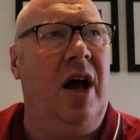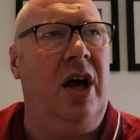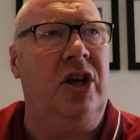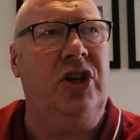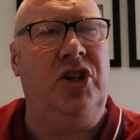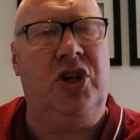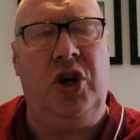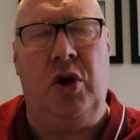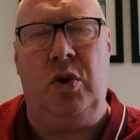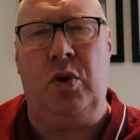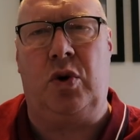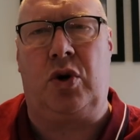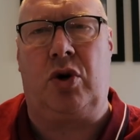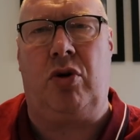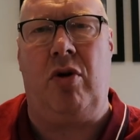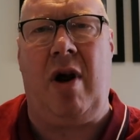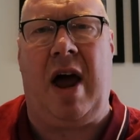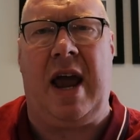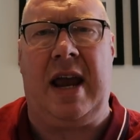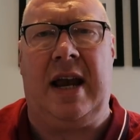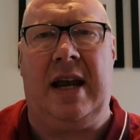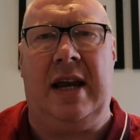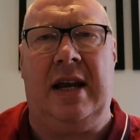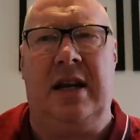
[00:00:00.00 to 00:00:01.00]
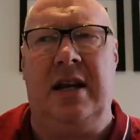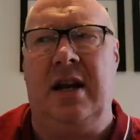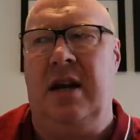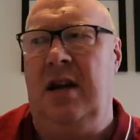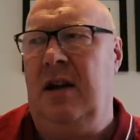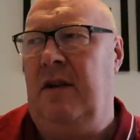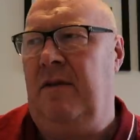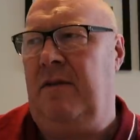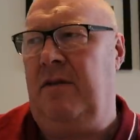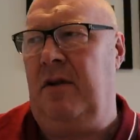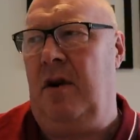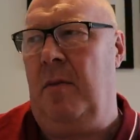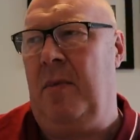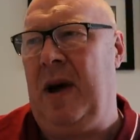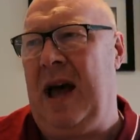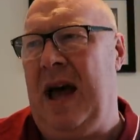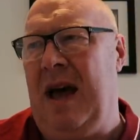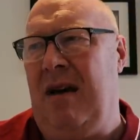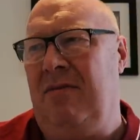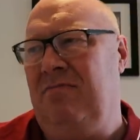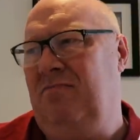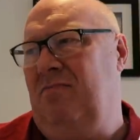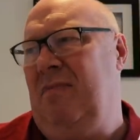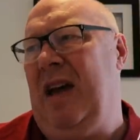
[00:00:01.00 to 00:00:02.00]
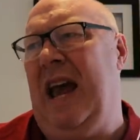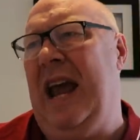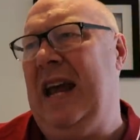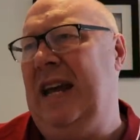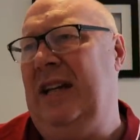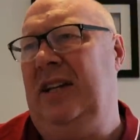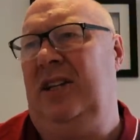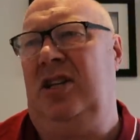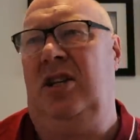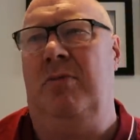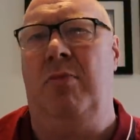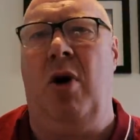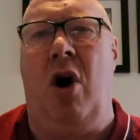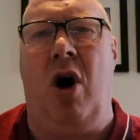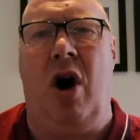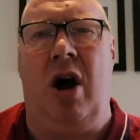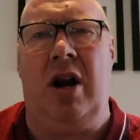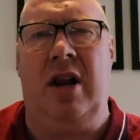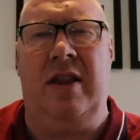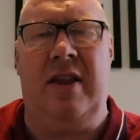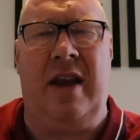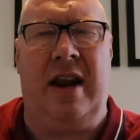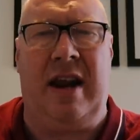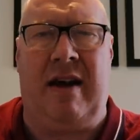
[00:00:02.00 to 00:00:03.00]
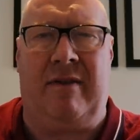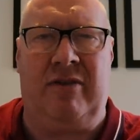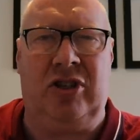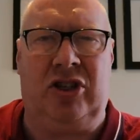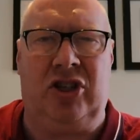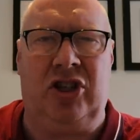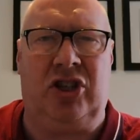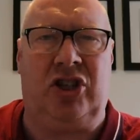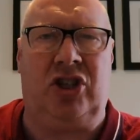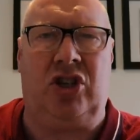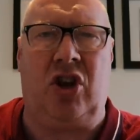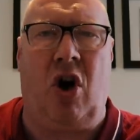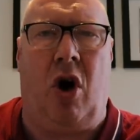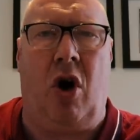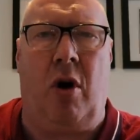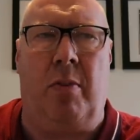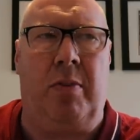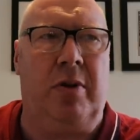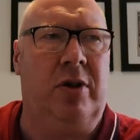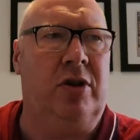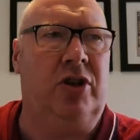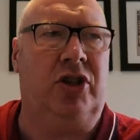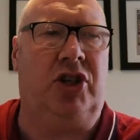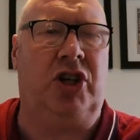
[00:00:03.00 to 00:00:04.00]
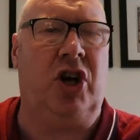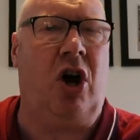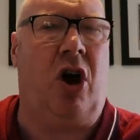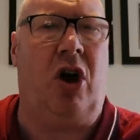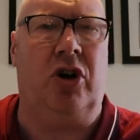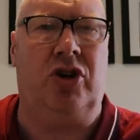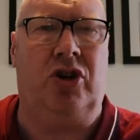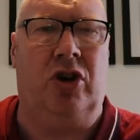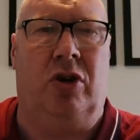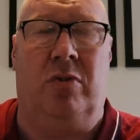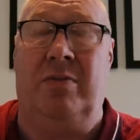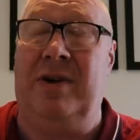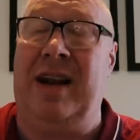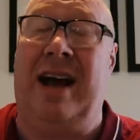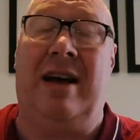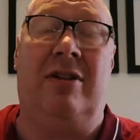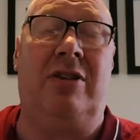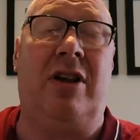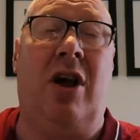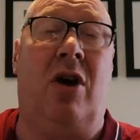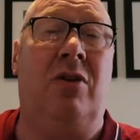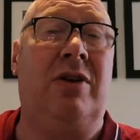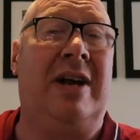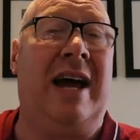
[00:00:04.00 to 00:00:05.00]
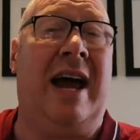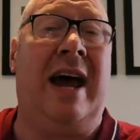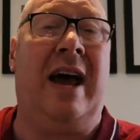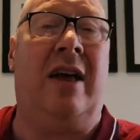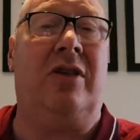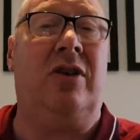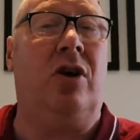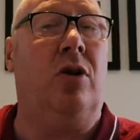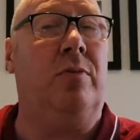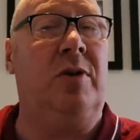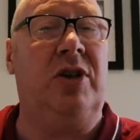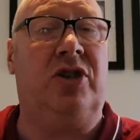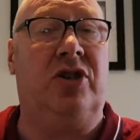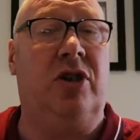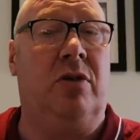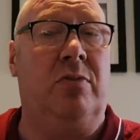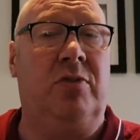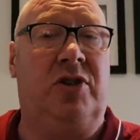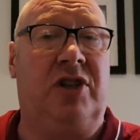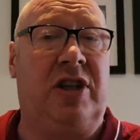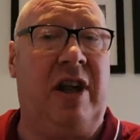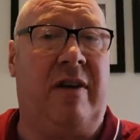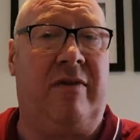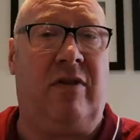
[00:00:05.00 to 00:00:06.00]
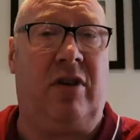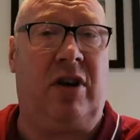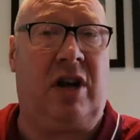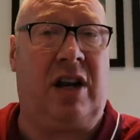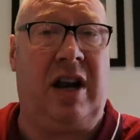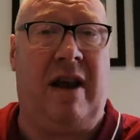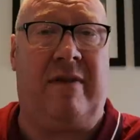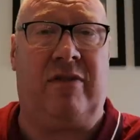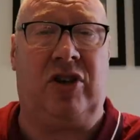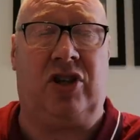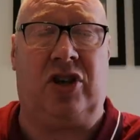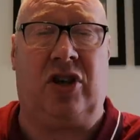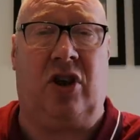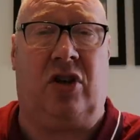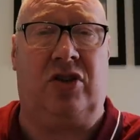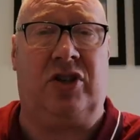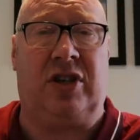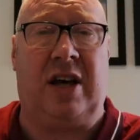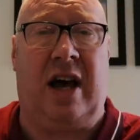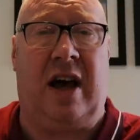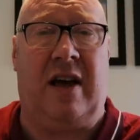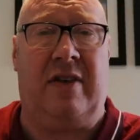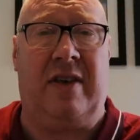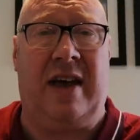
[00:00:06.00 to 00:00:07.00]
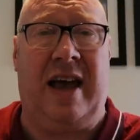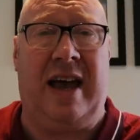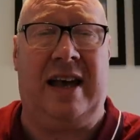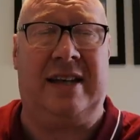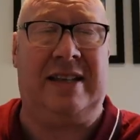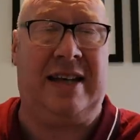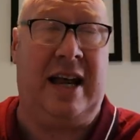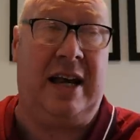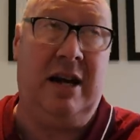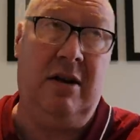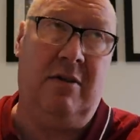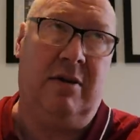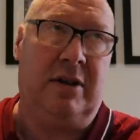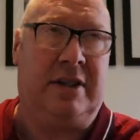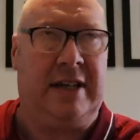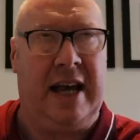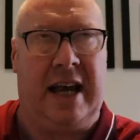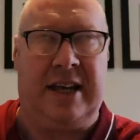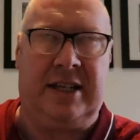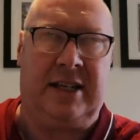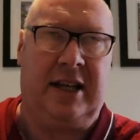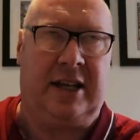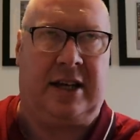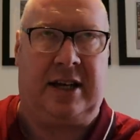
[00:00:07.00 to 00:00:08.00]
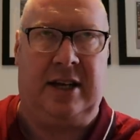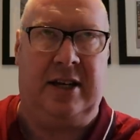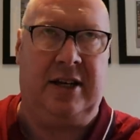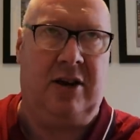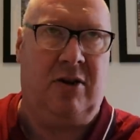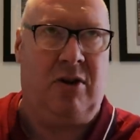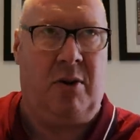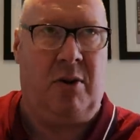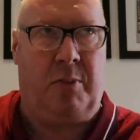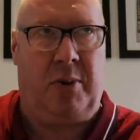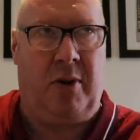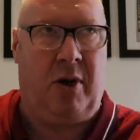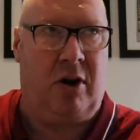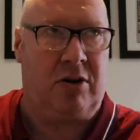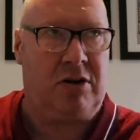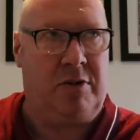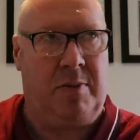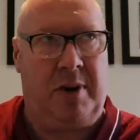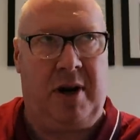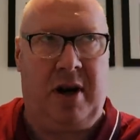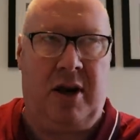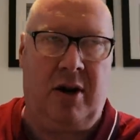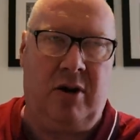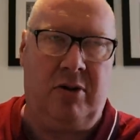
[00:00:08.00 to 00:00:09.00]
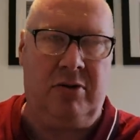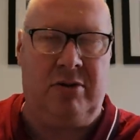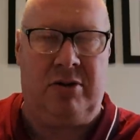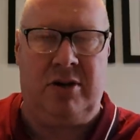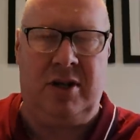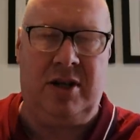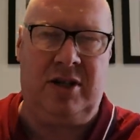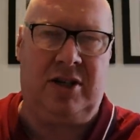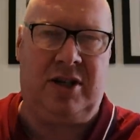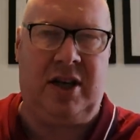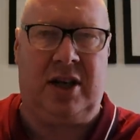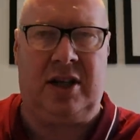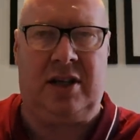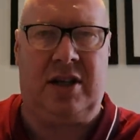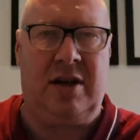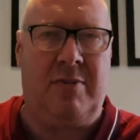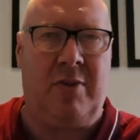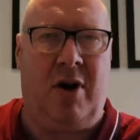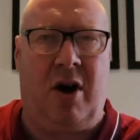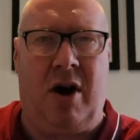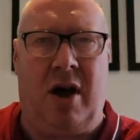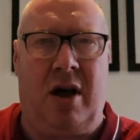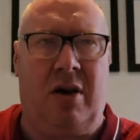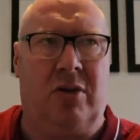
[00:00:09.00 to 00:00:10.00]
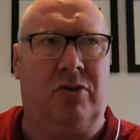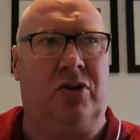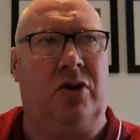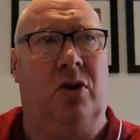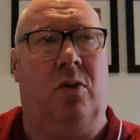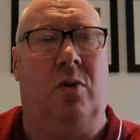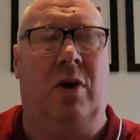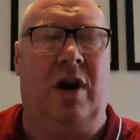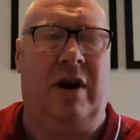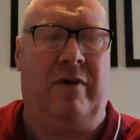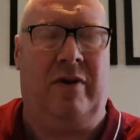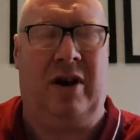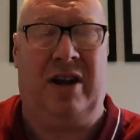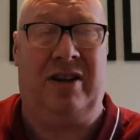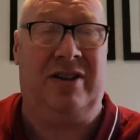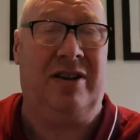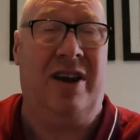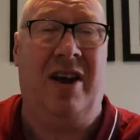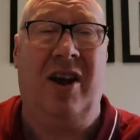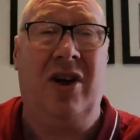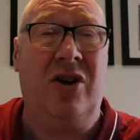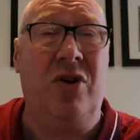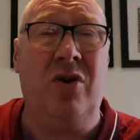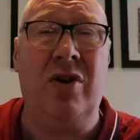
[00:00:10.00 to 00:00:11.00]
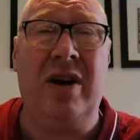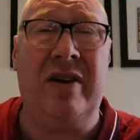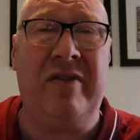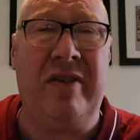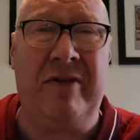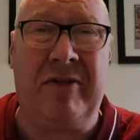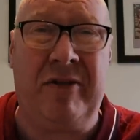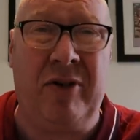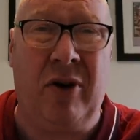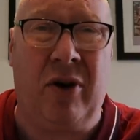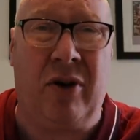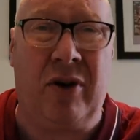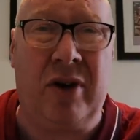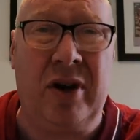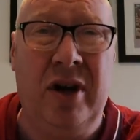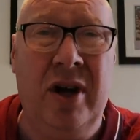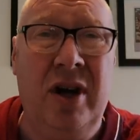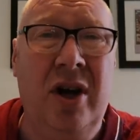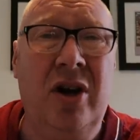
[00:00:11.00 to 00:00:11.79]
Ukraine for about 80 miles and then having to stop and charge up. Now, no doubt there'll be some clever sods out there saying, oh, a Tesla can do approximately 160 miles or whatever. Can't give a fuck.